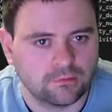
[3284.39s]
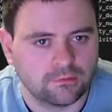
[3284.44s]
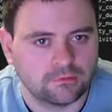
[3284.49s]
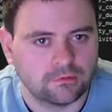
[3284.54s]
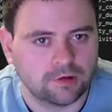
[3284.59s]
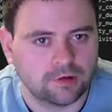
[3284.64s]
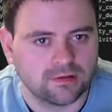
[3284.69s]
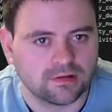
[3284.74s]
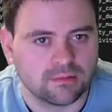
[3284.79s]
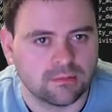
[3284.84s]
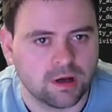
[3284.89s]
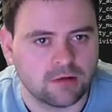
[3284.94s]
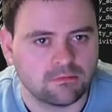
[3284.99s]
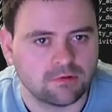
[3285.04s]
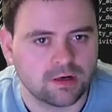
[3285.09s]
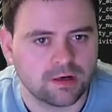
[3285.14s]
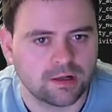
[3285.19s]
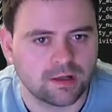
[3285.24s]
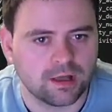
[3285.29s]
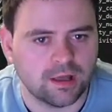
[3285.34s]
Right, so my
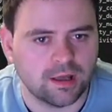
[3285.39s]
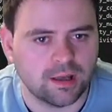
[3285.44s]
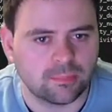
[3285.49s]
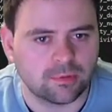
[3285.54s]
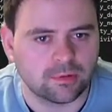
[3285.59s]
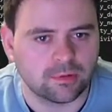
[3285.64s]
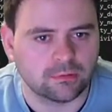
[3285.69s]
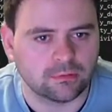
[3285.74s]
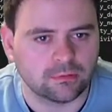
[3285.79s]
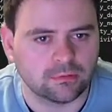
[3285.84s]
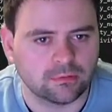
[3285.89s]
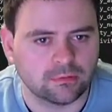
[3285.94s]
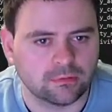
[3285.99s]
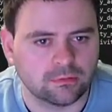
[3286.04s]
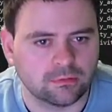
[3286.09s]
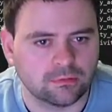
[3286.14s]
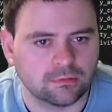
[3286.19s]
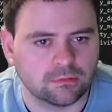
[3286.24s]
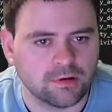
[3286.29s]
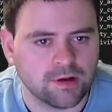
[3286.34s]
running app,
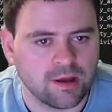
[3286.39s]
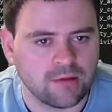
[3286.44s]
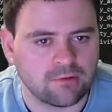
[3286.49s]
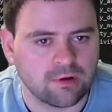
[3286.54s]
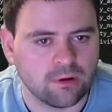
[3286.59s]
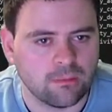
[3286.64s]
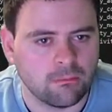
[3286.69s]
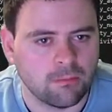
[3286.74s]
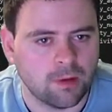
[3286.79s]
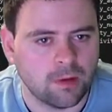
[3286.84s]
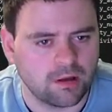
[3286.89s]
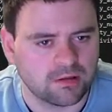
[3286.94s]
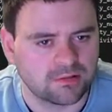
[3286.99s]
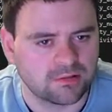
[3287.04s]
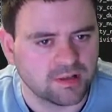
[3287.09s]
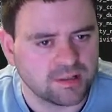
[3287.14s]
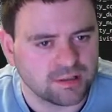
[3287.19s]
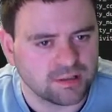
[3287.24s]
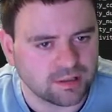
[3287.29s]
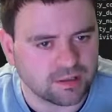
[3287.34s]
we've now got my
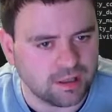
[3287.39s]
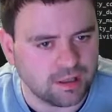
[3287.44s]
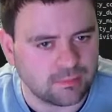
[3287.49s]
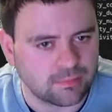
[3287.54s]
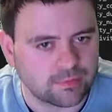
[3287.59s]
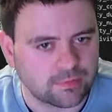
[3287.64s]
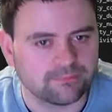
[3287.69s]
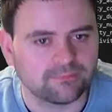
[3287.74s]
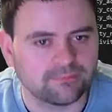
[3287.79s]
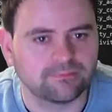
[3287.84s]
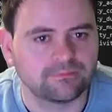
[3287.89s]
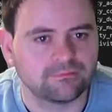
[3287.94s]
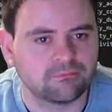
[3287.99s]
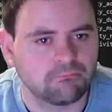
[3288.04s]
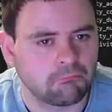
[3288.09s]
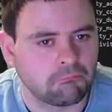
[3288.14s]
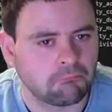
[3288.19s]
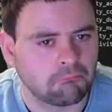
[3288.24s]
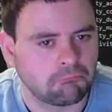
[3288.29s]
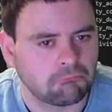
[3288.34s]
cycling app.
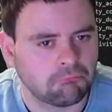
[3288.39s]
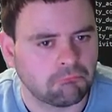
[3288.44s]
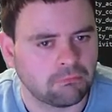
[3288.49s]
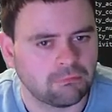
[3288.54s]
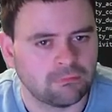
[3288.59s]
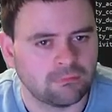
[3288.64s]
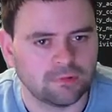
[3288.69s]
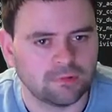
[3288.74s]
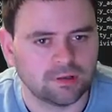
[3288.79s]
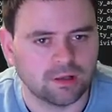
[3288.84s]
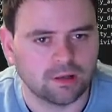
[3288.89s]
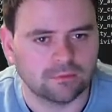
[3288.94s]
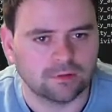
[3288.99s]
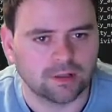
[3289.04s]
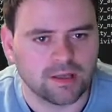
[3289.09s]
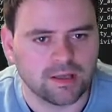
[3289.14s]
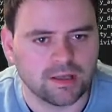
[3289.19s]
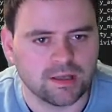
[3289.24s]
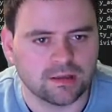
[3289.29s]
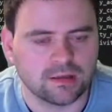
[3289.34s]

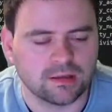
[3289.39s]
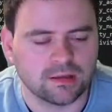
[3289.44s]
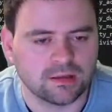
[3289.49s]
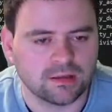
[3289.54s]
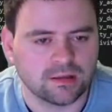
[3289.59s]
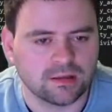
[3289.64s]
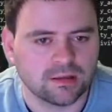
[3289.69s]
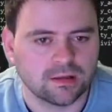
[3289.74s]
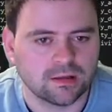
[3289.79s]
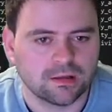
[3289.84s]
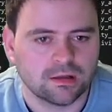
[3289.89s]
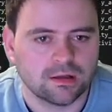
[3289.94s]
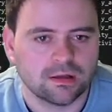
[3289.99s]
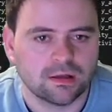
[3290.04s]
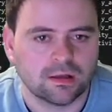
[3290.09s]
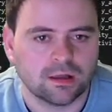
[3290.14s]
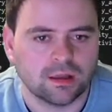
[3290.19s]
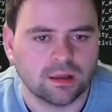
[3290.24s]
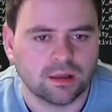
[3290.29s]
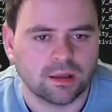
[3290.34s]
Lovely.
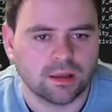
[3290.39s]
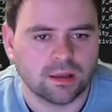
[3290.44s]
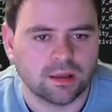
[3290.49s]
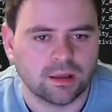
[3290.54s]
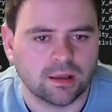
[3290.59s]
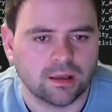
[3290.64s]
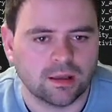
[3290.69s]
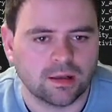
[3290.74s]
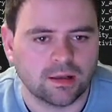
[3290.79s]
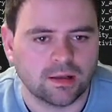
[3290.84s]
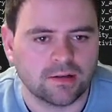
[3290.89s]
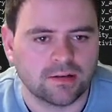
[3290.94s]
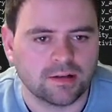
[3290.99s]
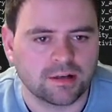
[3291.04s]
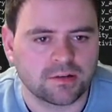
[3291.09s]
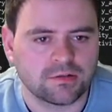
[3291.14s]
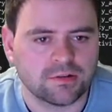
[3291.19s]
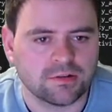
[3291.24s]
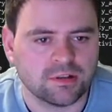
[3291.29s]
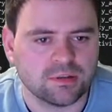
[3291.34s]
In the
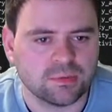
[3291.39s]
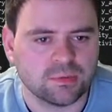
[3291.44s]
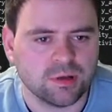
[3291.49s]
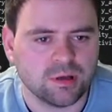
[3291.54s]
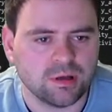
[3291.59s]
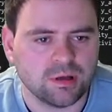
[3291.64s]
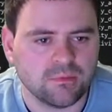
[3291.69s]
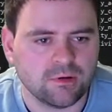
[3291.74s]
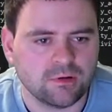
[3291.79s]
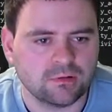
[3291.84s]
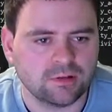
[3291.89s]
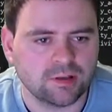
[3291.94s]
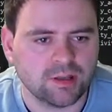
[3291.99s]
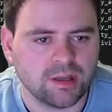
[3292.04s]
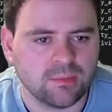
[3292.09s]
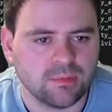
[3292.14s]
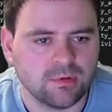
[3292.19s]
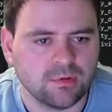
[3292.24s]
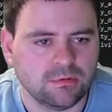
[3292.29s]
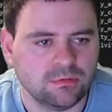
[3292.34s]
dictionary, do we have our
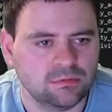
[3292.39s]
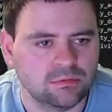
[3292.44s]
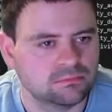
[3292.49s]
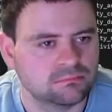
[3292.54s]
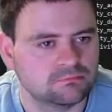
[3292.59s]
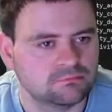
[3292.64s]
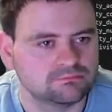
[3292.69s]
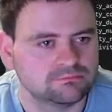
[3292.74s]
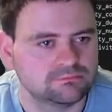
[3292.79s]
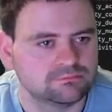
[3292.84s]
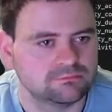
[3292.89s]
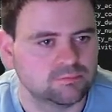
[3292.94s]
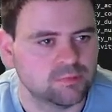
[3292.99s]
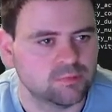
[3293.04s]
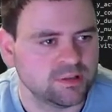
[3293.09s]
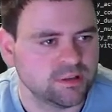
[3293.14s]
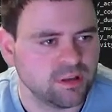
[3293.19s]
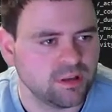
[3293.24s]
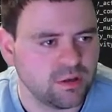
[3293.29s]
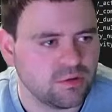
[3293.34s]
table?
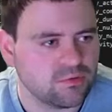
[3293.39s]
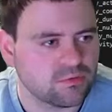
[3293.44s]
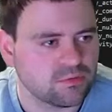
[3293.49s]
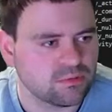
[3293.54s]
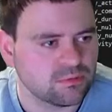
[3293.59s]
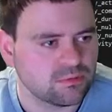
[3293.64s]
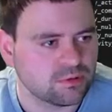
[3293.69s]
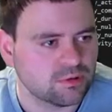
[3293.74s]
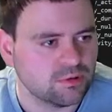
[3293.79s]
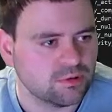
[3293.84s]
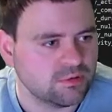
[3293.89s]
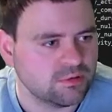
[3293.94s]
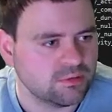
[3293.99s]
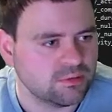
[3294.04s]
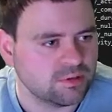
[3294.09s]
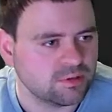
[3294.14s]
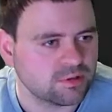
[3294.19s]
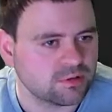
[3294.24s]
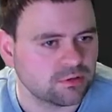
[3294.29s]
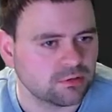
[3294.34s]
We do. Of course
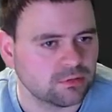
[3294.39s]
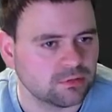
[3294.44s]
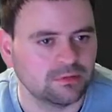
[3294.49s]
we do.